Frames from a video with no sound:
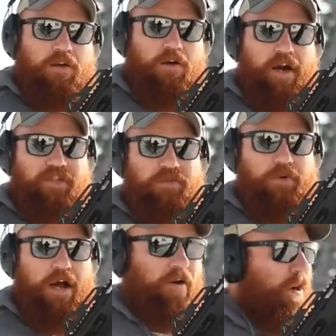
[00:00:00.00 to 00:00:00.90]
All right, so
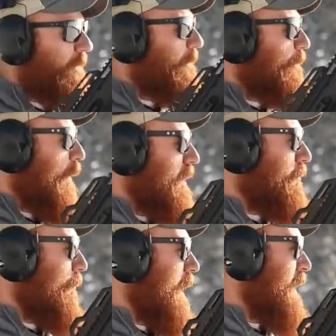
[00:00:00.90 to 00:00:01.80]
we're out on our fresh
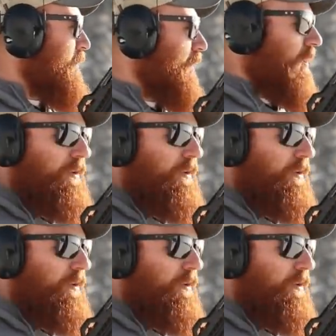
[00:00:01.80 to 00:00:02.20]
range here.